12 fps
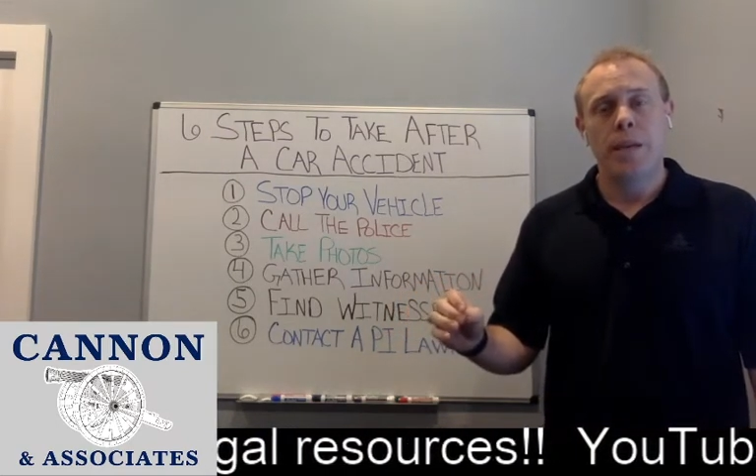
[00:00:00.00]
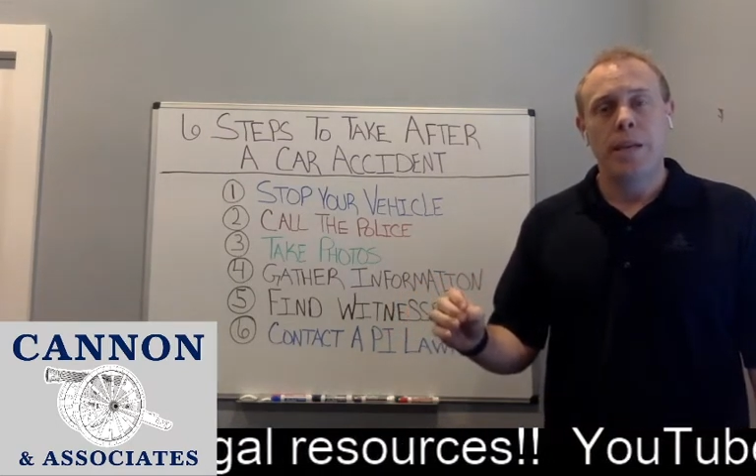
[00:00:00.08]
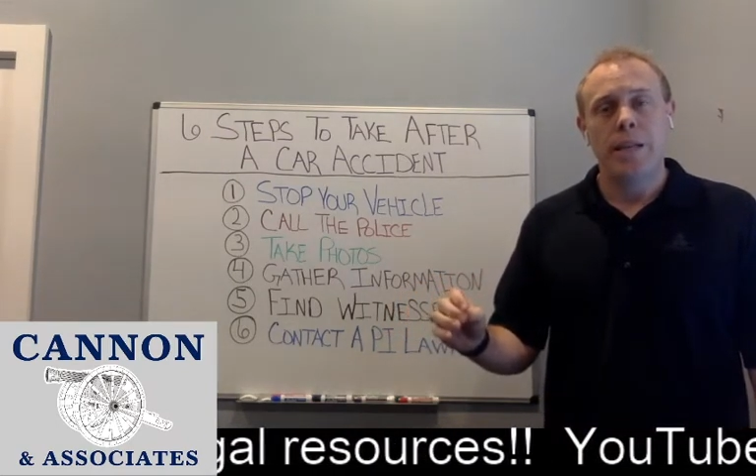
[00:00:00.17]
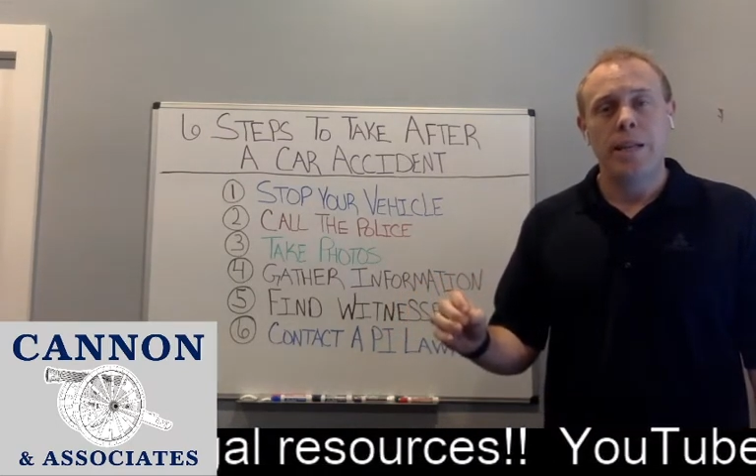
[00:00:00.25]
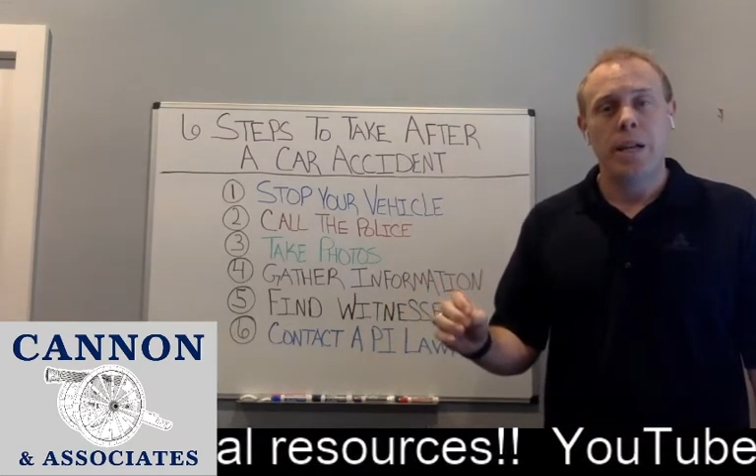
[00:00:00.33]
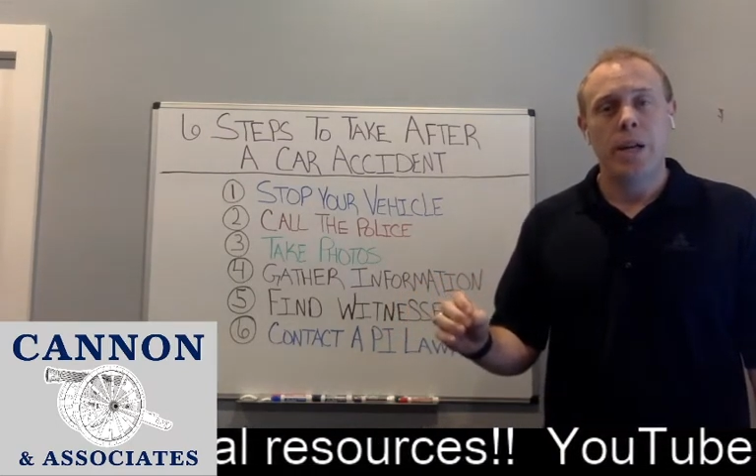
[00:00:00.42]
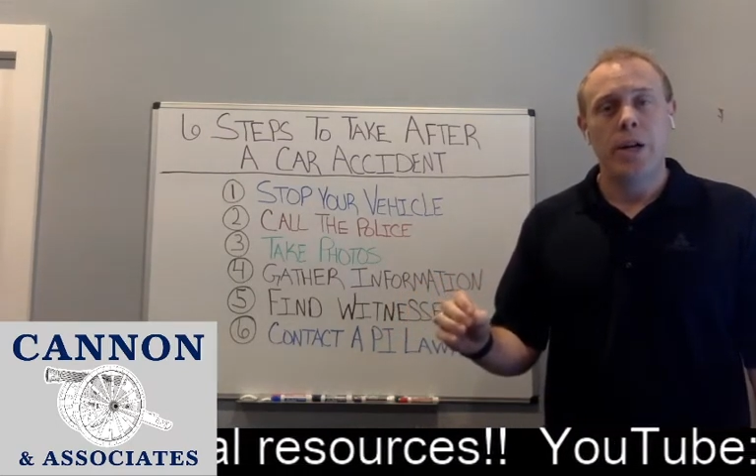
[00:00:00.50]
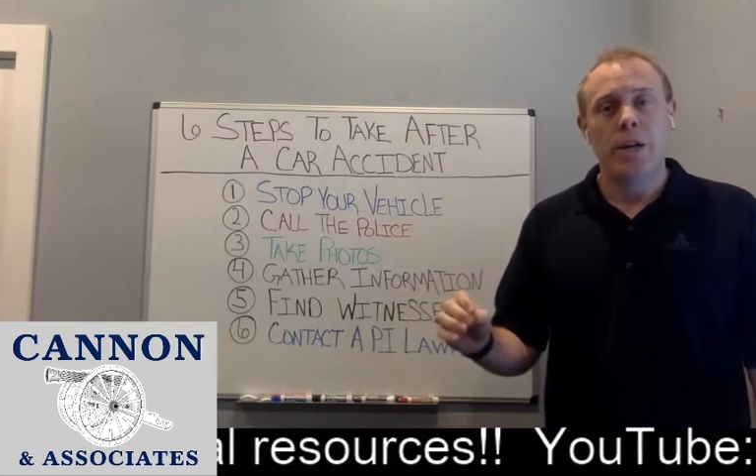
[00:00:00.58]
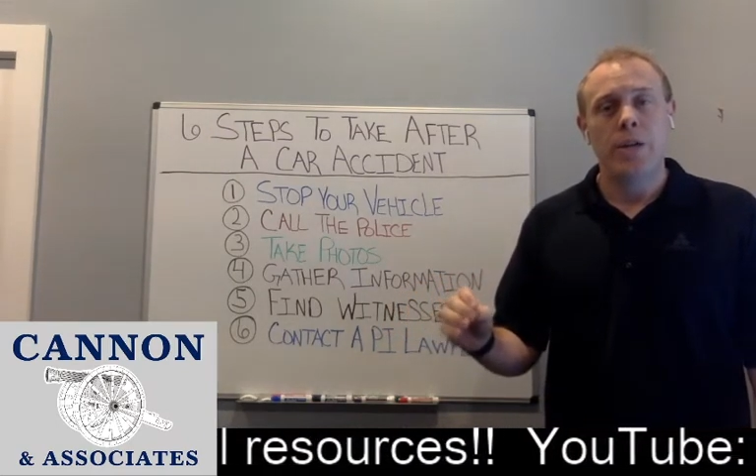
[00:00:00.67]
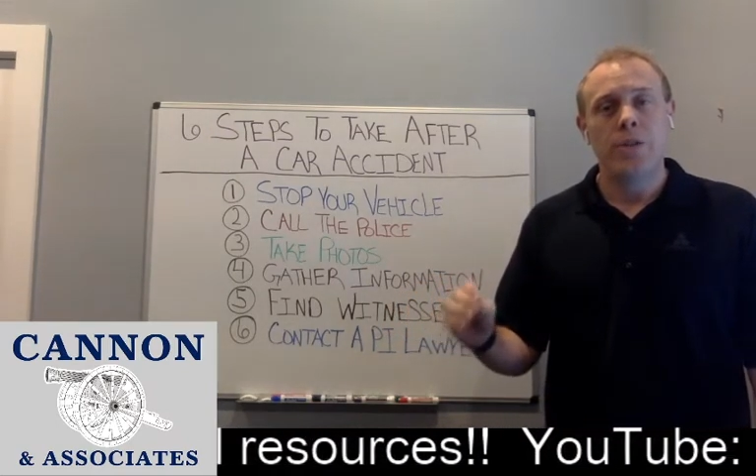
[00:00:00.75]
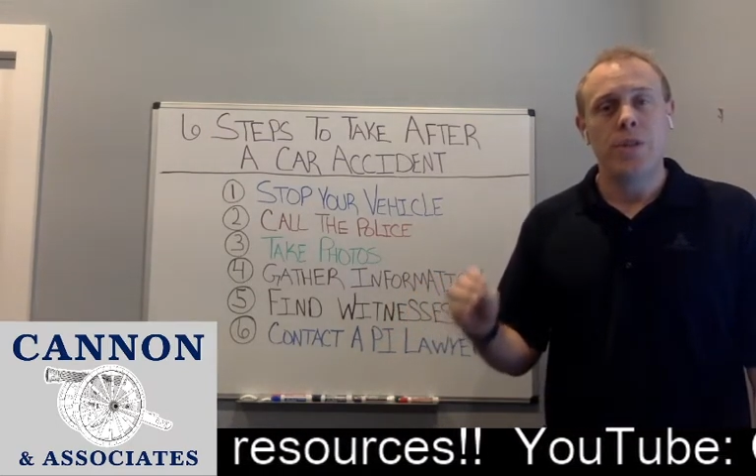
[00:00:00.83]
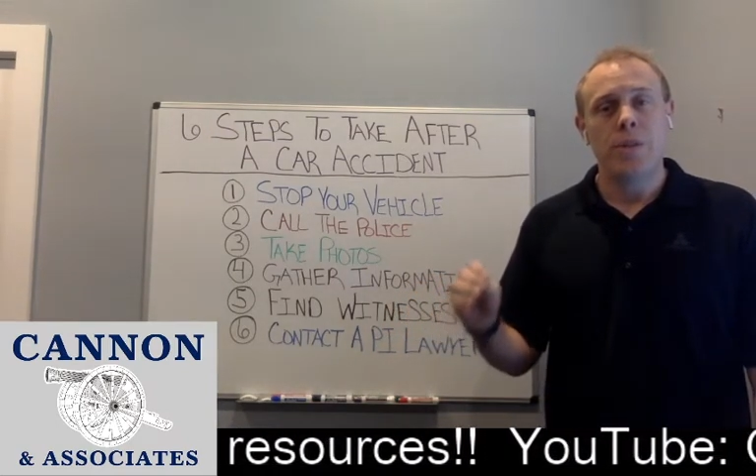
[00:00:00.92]
in the
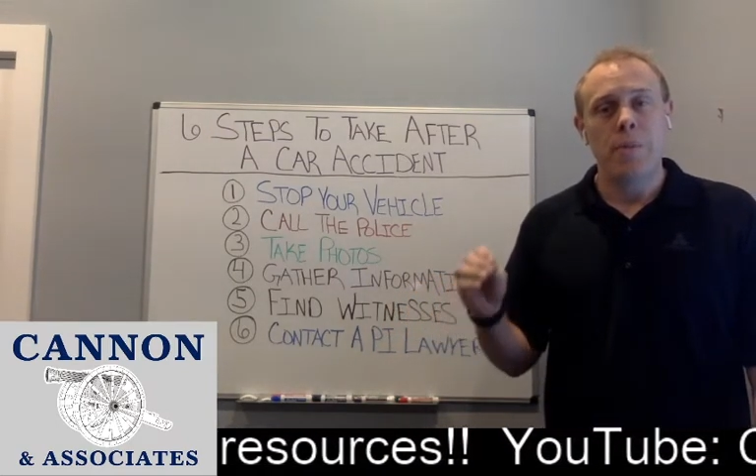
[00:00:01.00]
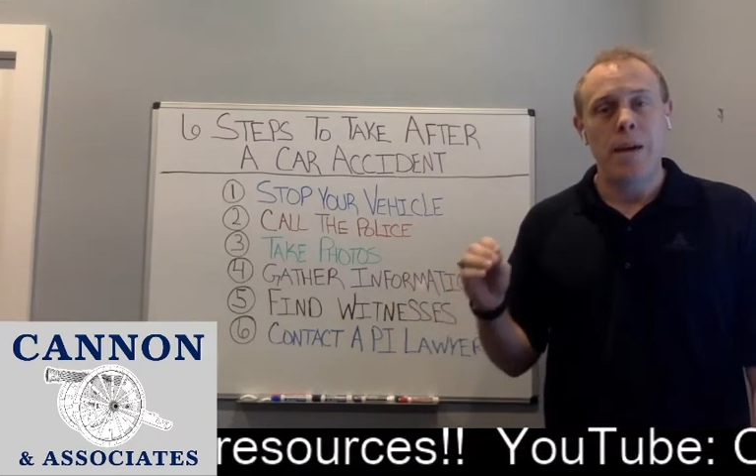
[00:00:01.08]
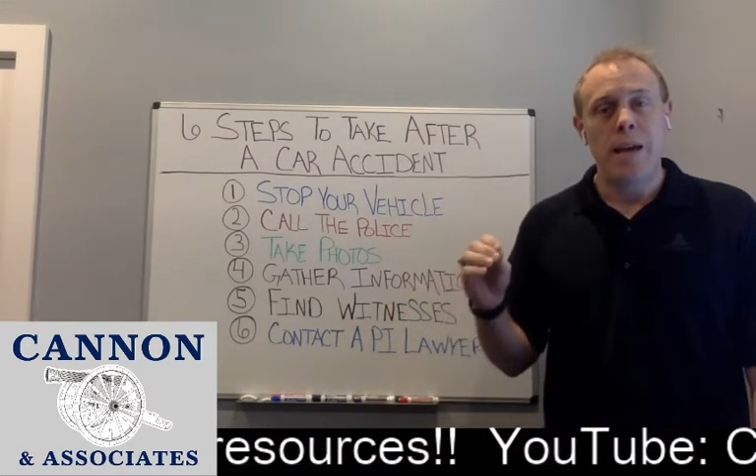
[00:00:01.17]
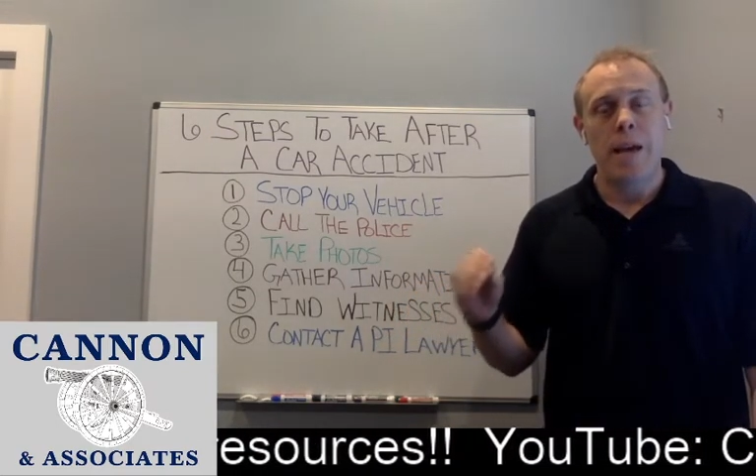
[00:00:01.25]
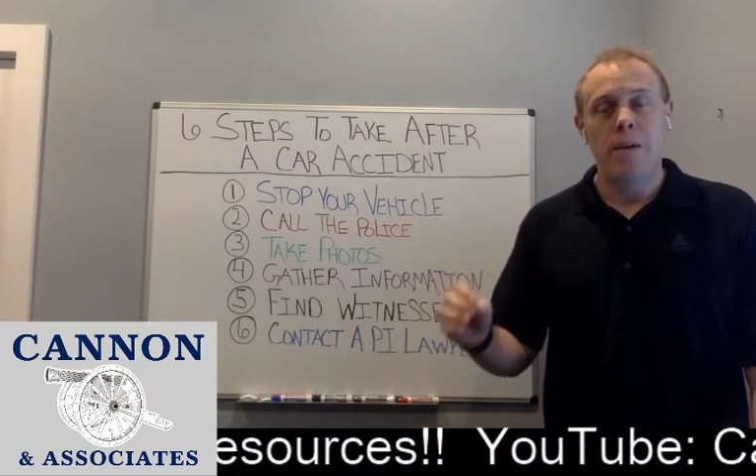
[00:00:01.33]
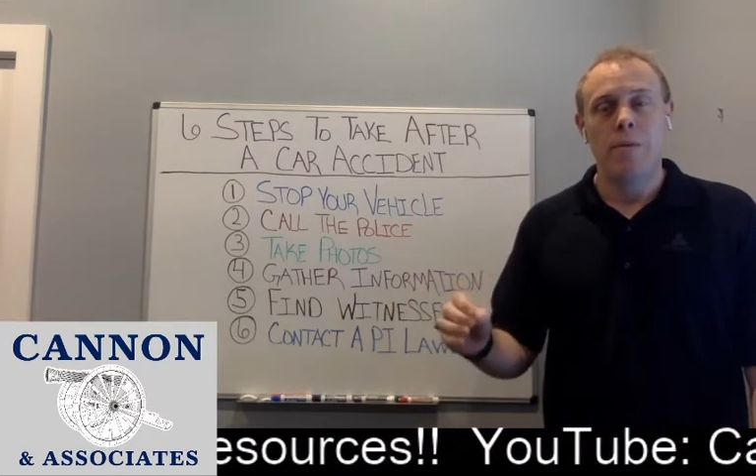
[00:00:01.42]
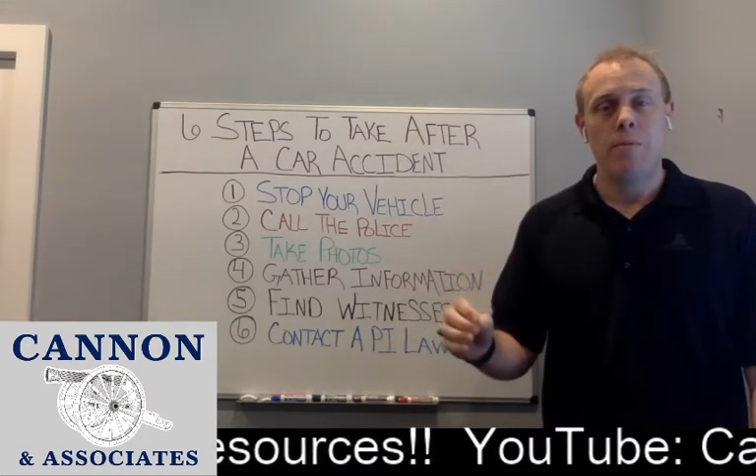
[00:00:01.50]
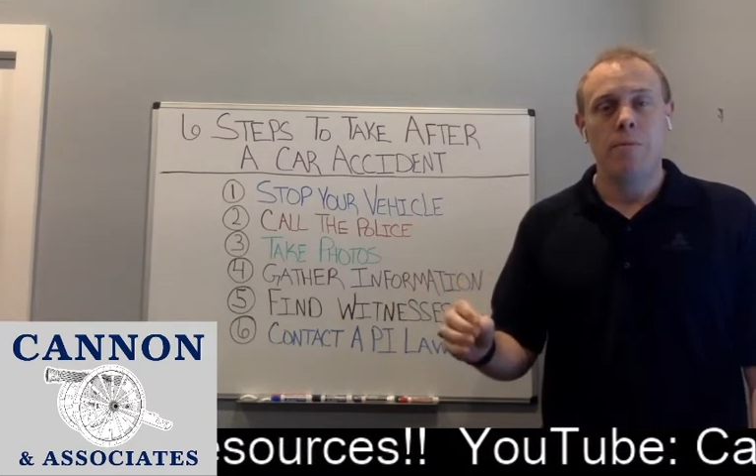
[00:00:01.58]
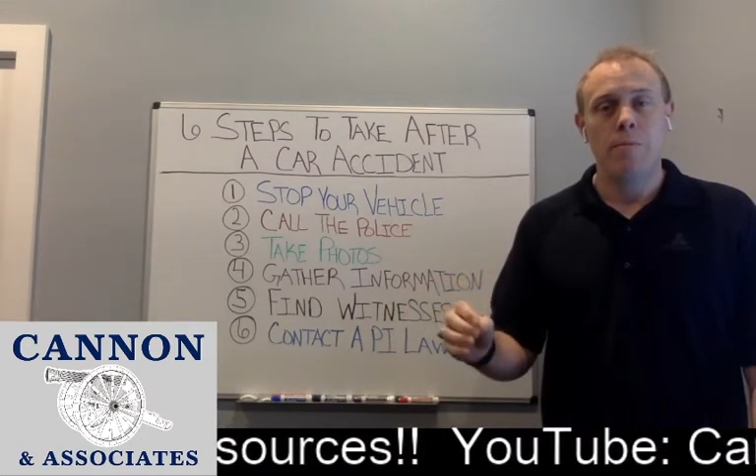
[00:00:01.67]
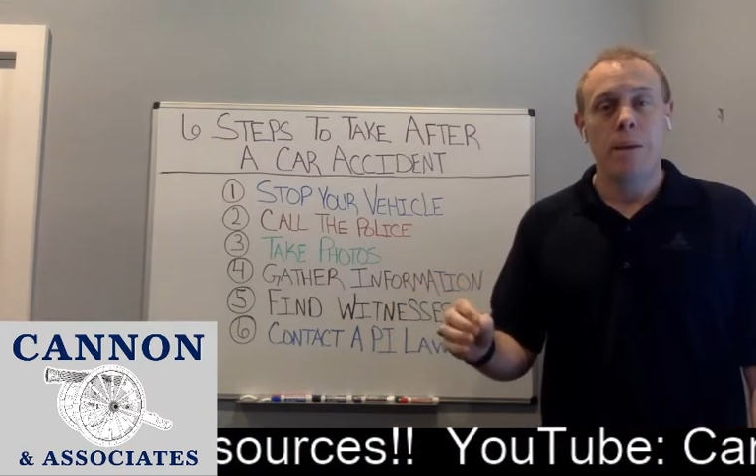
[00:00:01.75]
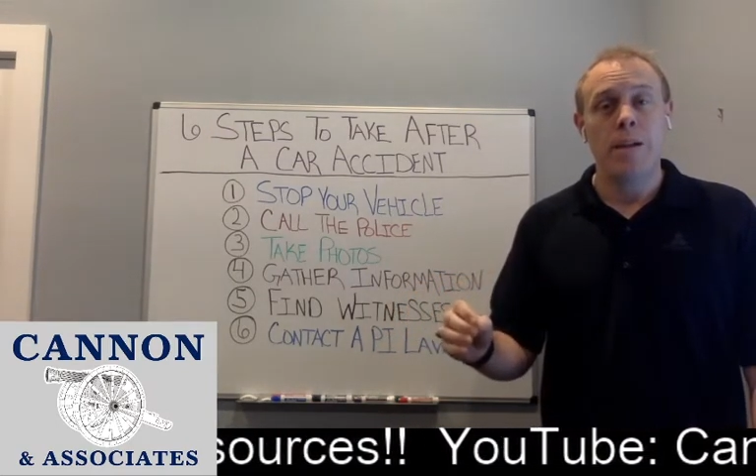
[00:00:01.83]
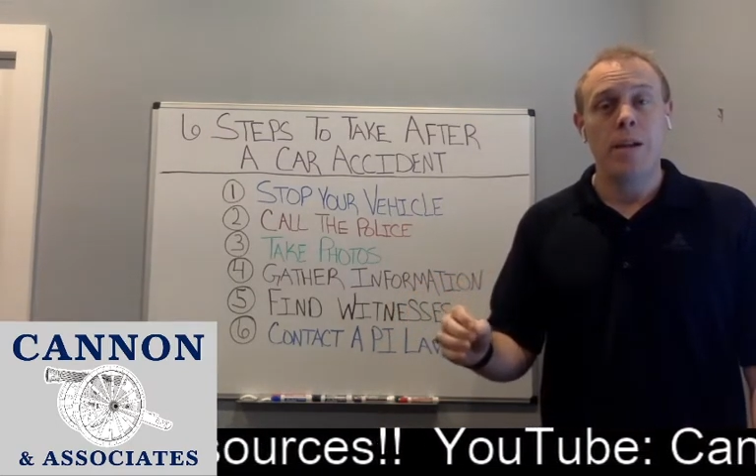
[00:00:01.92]
areas that may